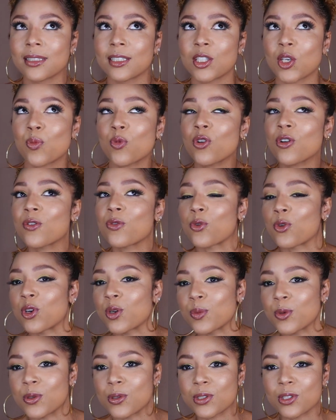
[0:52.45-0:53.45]
they're more
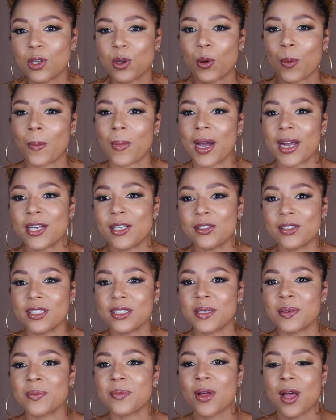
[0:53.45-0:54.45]
affordable, so I don't mind
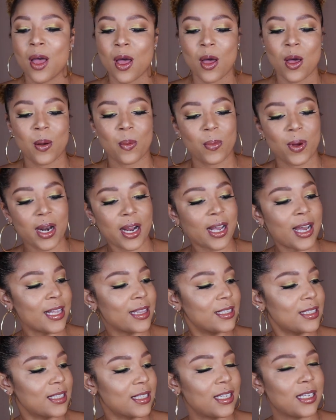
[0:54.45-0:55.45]
using them. But I
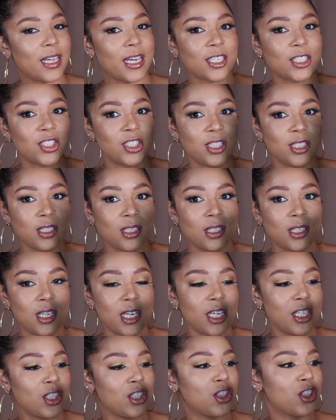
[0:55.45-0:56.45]
got this collection.
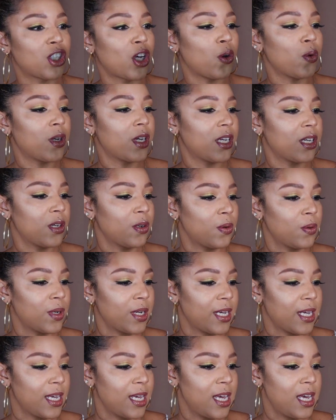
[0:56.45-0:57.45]
It's so cute.
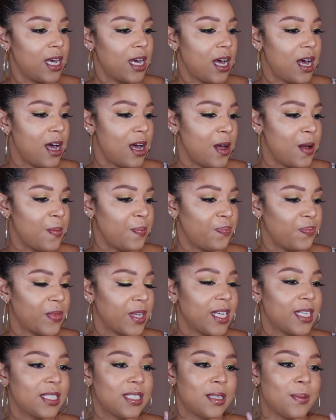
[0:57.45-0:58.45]
Um,
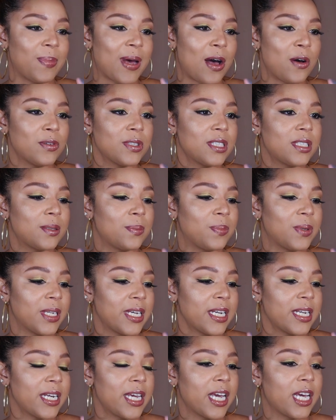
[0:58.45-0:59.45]
it's the Bounce
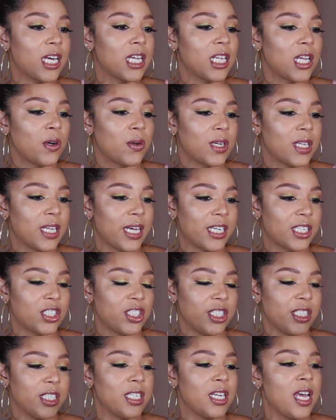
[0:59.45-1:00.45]
Blend and Glow
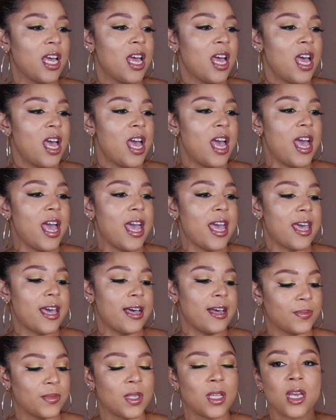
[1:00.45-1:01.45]
collection.
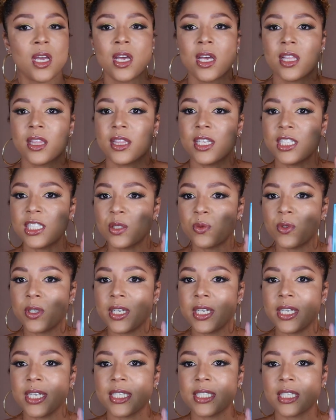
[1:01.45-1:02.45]
And this
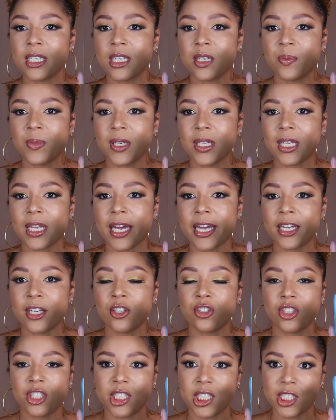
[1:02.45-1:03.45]
one is going to be like
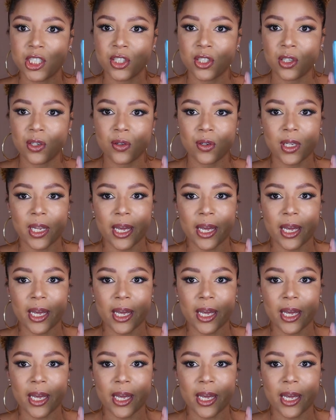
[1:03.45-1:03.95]
your traditional,